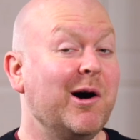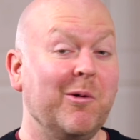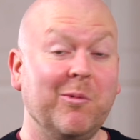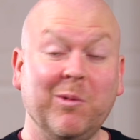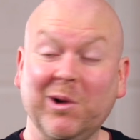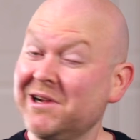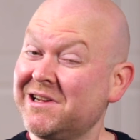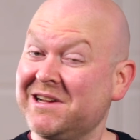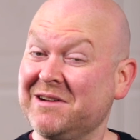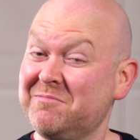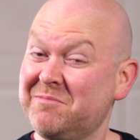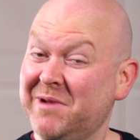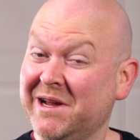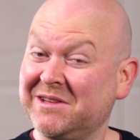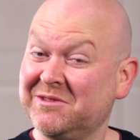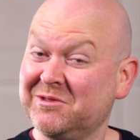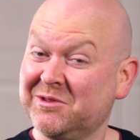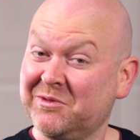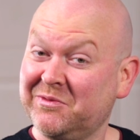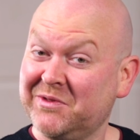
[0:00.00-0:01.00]
Welcome back
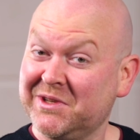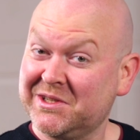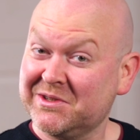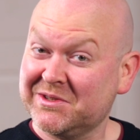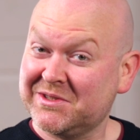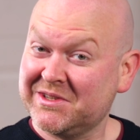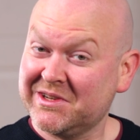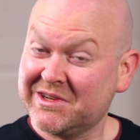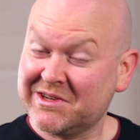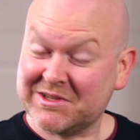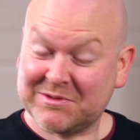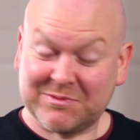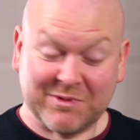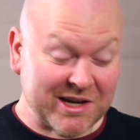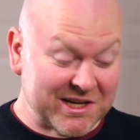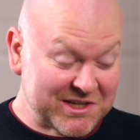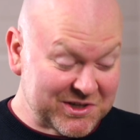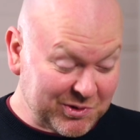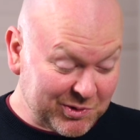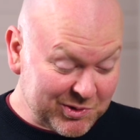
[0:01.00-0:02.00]
to the video series
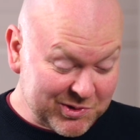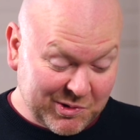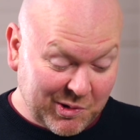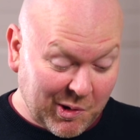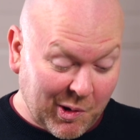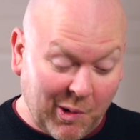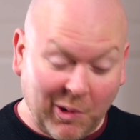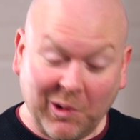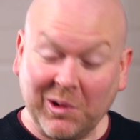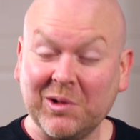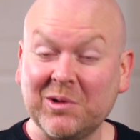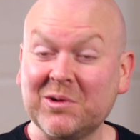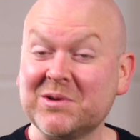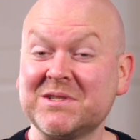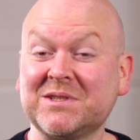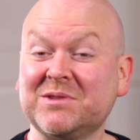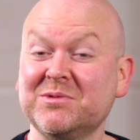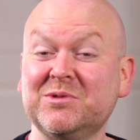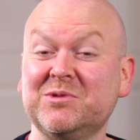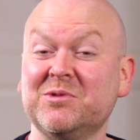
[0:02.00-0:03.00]
where I show you all our
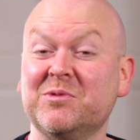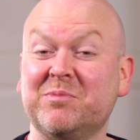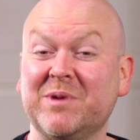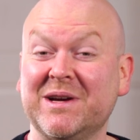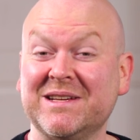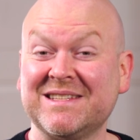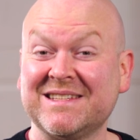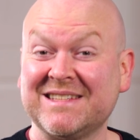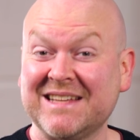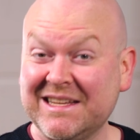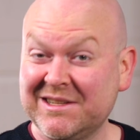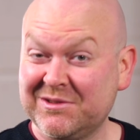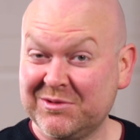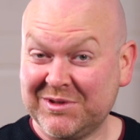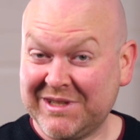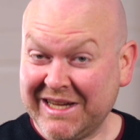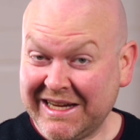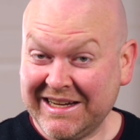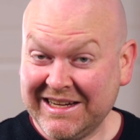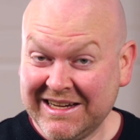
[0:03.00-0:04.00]
studio basses, and
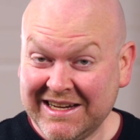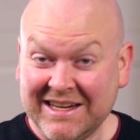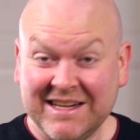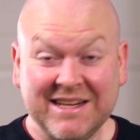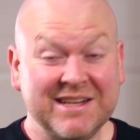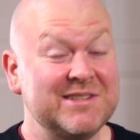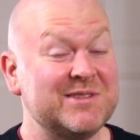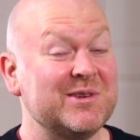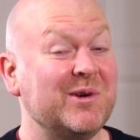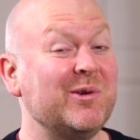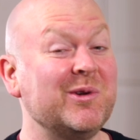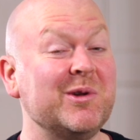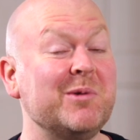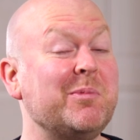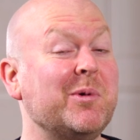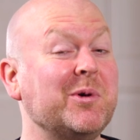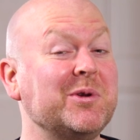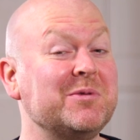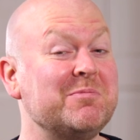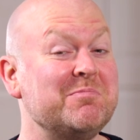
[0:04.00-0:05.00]
today it's all
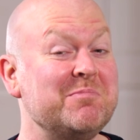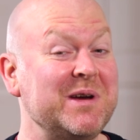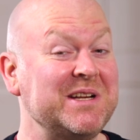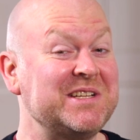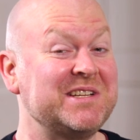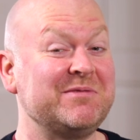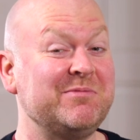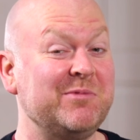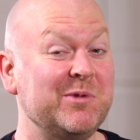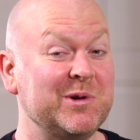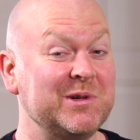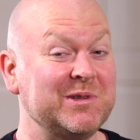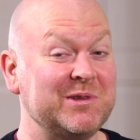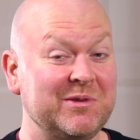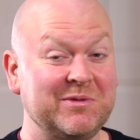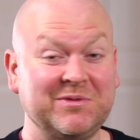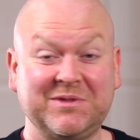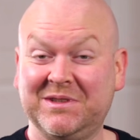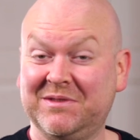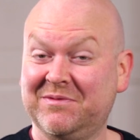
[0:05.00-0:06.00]
about the magic world
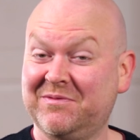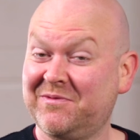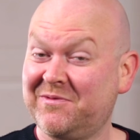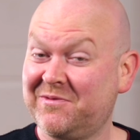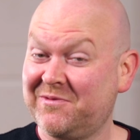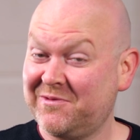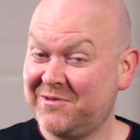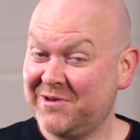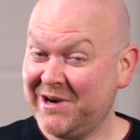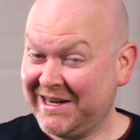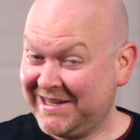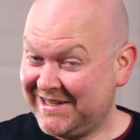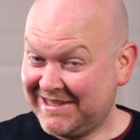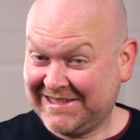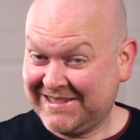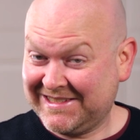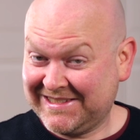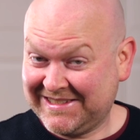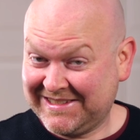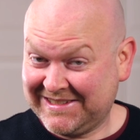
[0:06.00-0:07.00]
of the
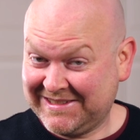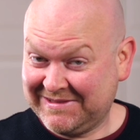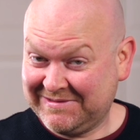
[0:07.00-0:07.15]
fretless.